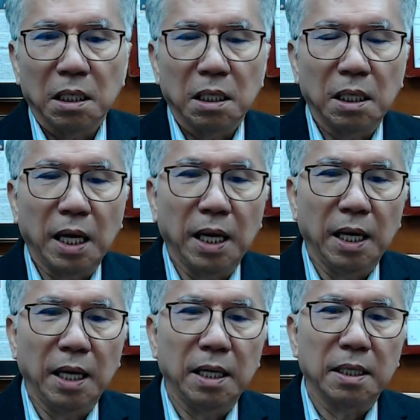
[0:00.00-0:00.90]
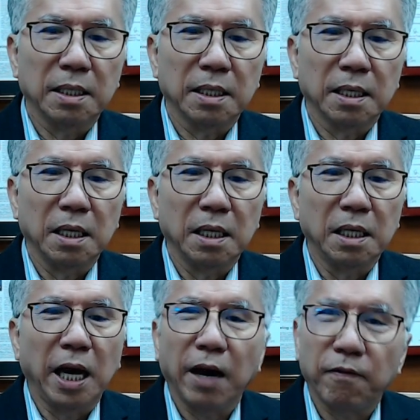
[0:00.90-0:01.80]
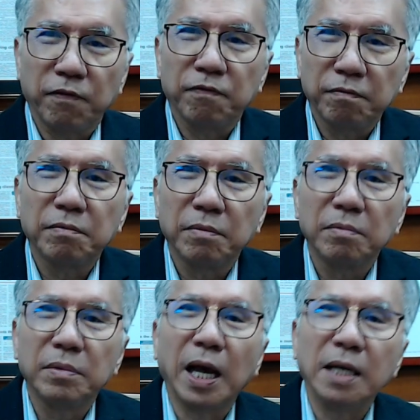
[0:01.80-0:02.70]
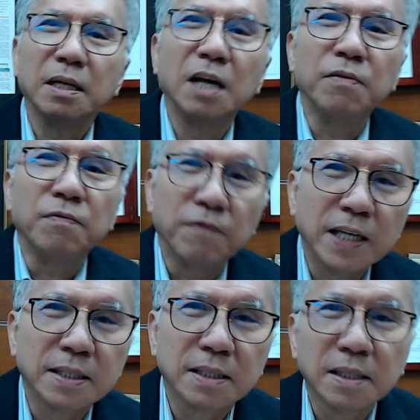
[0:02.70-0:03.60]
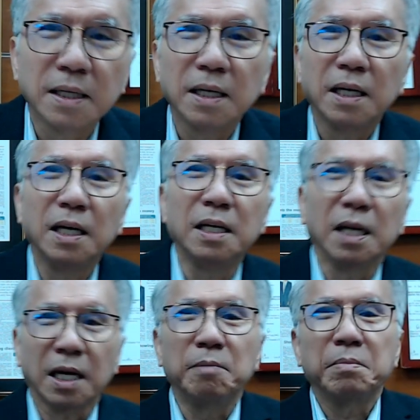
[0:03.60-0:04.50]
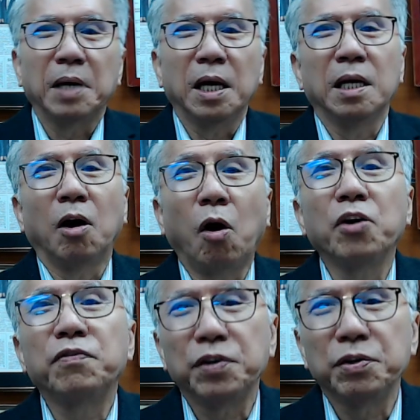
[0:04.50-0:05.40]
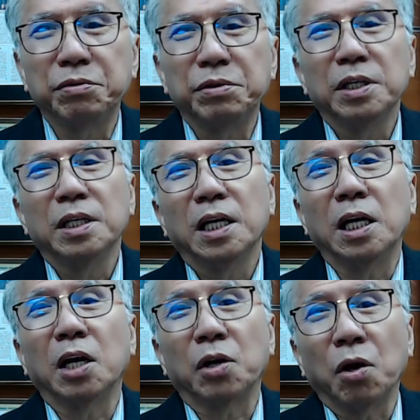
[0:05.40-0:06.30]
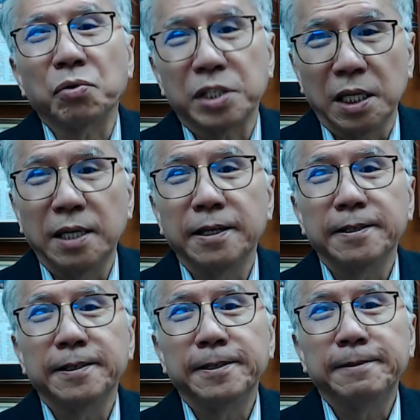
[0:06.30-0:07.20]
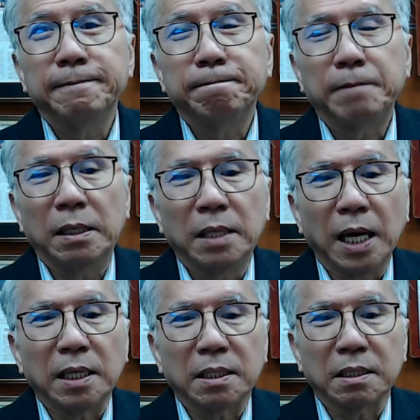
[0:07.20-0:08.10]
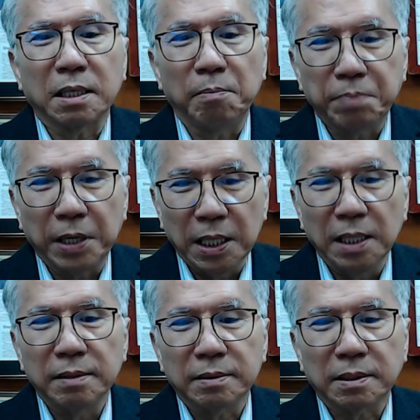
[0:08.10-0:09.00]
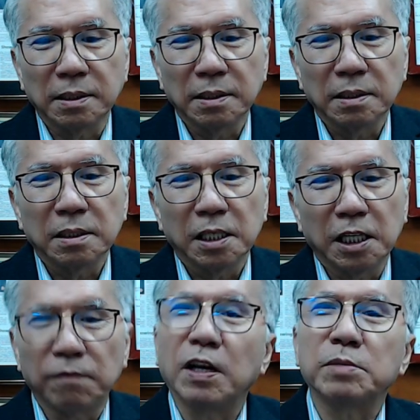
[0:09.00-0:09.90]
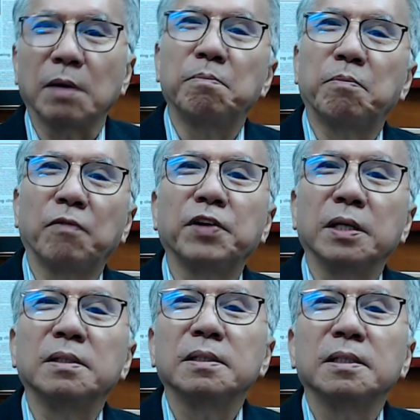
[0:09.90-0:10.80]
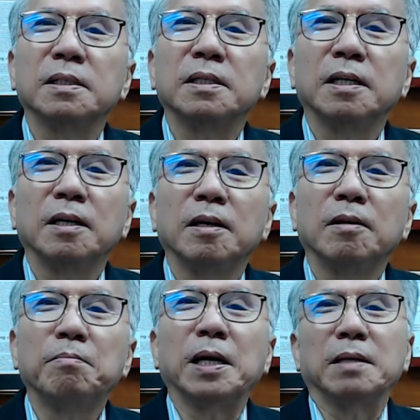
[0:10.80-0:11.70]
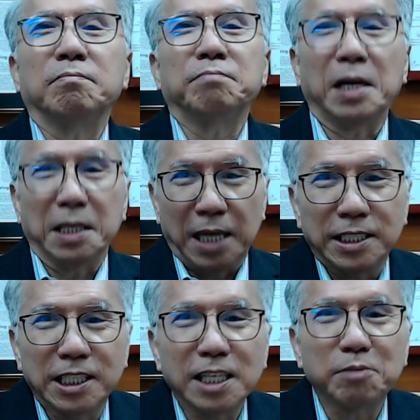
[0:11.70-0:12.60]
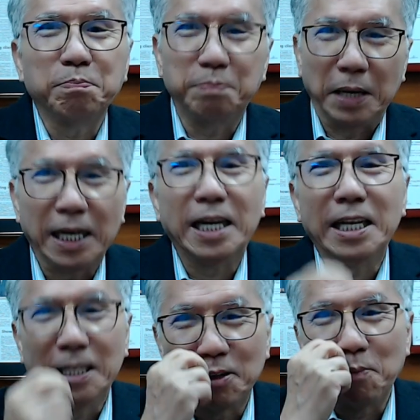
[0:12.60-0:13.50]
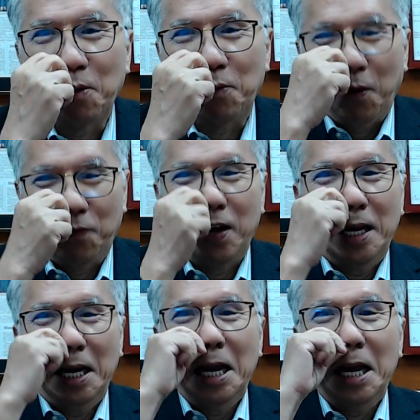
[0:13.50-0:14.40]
they have then invest in an oil field in the North Sea. And that company give them some profit. But they are just beginning to more profit.